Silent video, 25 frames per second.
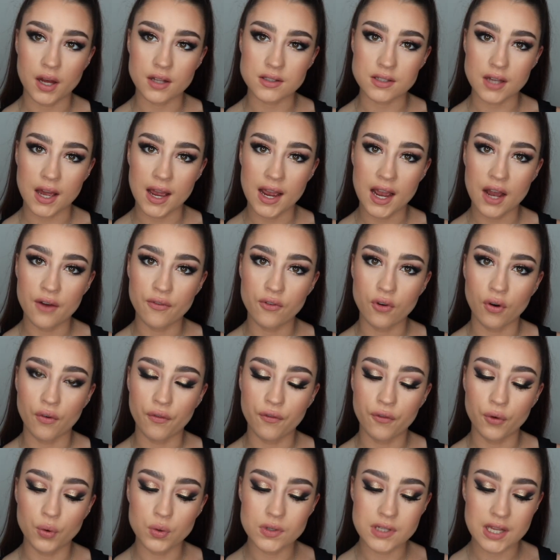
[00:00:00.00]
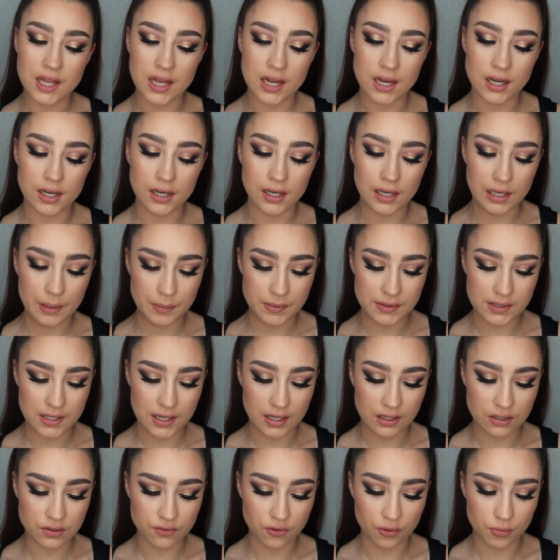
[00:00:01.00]
But I have got 14
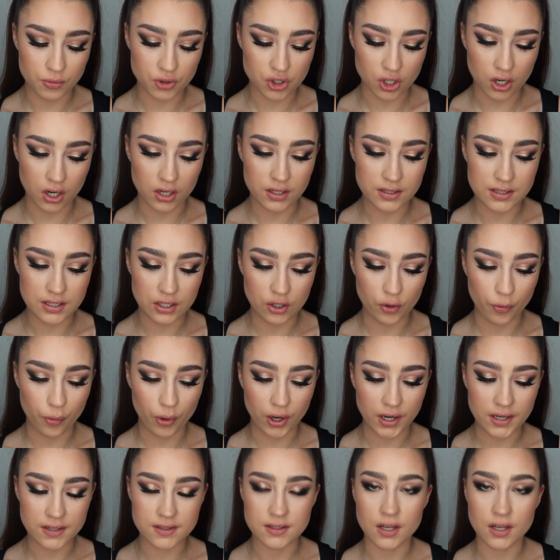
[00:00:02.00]
lipsticks from Charlotte Tilbury.